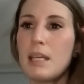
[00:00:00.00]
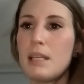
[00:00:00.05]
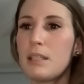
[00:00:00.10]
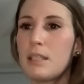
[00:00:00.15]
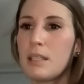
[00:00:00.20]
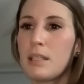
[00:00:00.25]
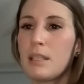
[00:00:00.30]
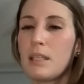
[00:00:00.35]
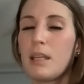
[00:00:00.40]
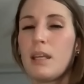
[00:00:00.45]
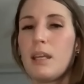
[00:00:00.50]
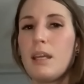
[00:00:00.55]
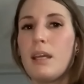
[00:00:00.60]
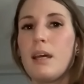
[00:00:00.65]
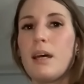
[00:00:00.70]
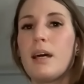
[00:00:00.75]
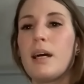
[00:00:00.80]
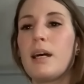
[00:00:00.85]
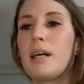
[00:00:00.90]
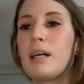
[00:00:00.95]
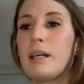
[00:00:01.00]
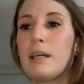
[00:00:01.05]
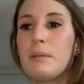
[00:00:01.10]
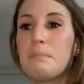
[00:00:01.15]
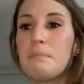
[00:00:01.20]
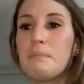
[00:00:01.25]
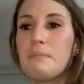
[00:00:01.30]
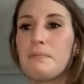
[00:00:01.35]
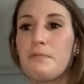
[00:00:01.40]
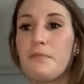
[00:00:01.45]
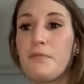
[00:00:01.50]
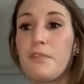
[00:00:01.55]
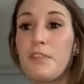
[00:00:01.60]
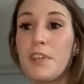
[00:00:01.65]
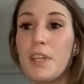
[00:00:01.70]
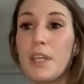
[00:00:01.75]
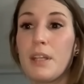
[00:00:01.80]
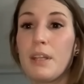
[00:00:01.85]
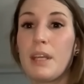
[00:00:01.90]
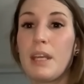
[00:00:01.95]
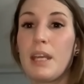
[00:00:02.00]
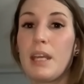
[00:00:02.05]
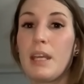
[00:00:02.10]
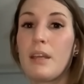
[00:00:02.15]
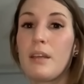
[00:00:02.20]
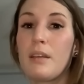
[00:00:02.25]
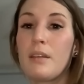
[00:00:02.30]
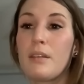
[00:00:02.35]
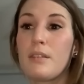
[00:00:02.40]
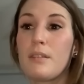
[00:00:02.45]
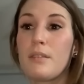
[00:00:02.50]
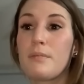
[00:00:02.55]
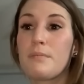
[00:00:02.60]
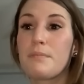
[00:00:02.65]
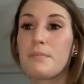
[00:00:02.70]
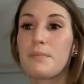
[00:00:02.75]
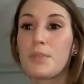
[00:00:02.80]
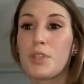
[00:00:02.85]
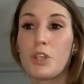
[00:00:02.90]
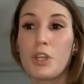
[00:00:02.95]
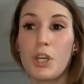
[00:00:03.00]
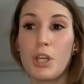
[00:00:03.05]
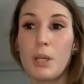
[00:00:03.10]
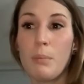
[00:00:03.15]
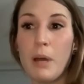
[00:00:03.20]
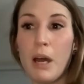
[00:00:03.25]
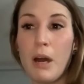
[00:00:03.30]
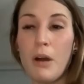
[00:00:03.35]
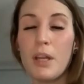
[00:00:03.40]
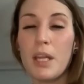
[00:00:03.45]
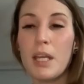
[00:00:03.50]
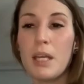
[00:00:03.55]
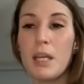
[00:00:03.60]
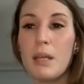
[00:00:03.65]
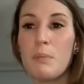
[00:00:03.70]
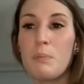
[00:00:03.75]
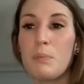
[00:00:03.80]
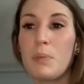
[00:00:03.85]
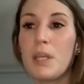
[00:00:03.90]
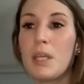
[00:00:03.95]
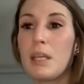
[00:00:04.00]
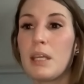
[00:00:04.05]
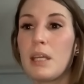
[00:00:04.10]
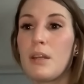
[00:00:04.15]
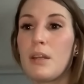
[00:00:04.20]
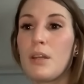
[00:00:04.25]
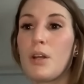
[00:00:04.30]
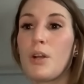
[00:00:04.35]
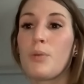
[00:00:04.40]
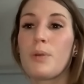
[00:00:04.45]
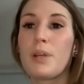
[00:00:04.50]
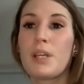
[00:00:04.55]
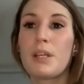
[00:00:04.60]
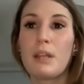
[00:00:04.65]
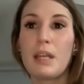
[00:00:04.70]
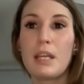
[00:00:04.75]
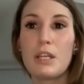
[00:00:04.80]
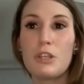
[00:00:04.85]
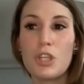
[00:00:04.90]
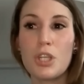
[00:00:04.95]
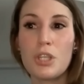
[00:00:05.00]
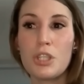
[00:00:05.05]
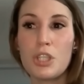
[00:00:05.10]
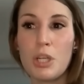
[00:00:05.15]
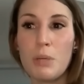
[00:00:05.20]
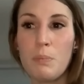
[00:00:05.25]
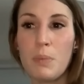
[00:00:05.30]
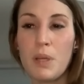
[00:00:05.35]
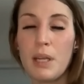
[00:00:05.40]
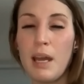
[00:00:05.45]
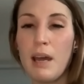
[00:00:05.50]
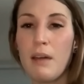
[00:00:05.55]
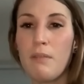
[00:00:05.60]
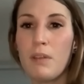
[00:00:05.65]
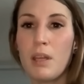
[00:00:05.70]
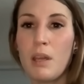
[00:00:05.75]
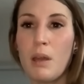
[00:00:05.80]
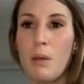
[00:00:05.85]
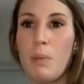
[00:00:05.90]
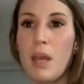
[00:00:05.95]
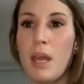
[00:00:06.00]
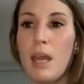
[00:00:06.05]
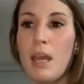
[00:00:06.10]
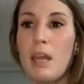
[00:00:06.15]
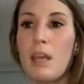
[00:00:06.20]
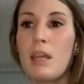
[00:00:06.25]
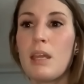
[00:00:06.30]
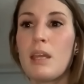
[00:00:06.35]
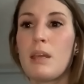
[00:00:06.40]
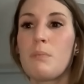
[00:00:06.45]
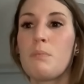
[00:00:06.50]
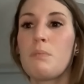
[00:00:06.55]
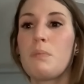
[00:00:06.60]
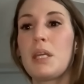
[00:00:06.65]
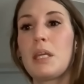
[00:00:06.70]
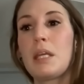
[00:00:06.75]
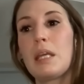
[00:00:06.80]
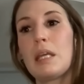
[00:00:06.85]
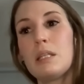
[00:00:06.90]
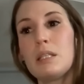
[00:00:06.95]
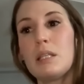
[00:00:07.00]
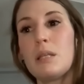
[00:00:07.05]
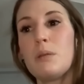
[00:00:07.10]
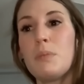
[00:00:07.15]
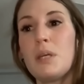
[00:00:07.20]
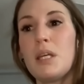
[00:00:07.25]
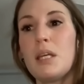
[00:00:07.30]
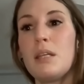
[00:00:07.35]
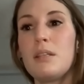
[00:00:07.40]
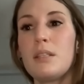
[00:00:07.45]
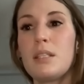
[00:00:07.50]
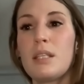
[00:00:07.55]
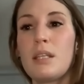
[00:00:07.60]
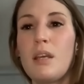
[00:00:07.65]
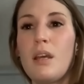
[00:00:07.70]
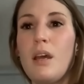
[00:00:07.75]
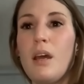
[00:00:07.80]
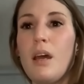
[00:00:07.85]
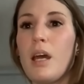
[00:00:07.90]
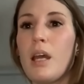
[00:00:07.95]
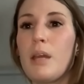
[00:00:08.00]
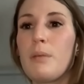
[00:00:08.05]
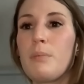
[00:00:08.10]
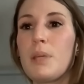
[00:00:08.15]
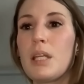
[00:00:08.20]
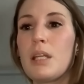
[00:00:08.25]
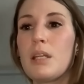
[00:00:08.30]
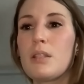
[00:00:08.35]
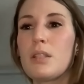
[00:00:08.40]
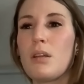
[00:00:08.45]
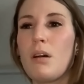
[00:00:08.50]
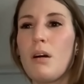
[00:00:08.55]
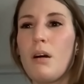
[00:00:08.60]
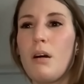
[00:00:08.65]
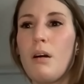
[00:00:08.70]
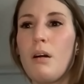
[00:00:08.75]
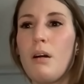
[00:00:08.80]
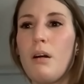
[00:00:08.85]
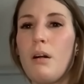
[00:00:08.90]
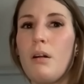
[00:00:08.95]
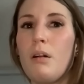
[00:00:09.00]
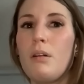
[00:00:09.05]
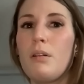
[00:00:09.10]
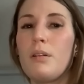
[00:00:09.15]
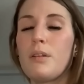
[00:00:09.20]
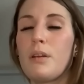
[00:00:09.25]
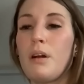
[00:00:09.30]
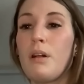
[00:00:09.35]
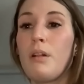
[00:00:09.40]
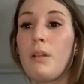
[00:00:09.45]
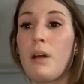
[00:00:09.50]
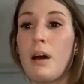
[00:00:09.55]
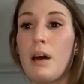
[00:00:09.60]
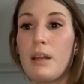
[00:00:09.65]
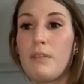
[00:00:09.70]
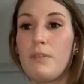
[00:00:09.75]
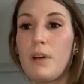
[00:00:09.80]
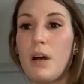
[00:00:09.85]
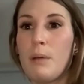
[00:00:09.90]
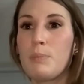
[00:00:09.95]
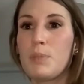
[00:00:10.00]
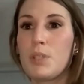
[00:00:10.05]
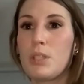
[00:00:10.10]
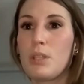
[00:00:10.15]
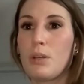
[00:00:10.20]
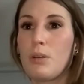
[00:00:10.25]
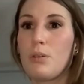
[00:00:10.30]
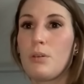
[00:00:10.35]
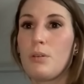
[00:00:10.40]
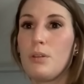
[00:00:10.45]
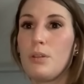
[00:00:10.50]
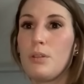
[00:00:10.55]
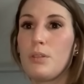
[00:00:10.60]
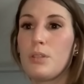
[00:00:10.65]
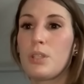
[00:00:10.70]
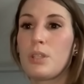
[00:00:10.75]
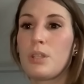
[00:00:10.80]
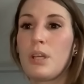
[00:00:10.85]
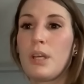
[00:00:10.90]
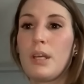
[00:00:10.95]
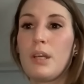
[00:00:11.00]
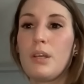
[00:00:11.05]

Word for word: it. Um, feeling good about it, being in a relationship and having a bag and being intimate. I mean, it's all a lot of obstacles